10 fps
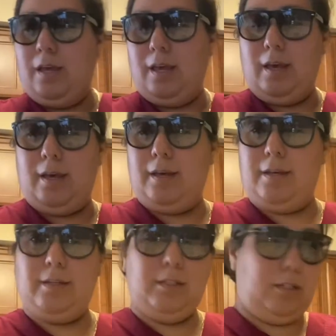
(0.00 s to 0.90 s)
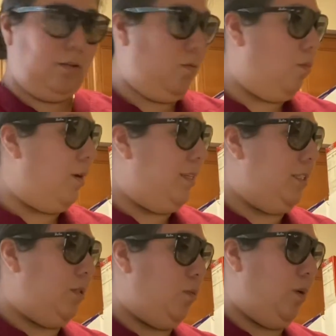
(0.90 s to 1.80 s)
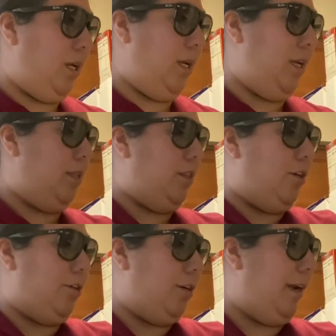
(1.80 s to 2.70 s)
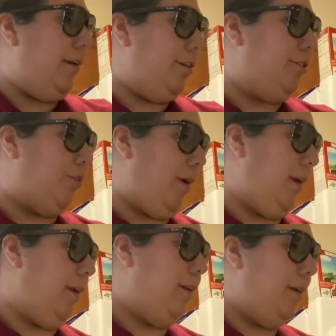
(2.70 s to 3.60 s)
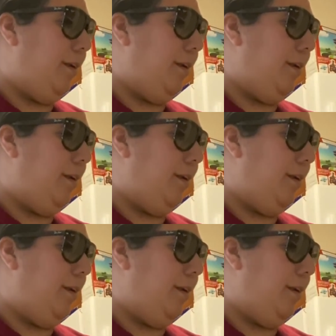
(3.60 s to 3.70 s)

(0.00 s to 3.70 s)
and once they're air dried, you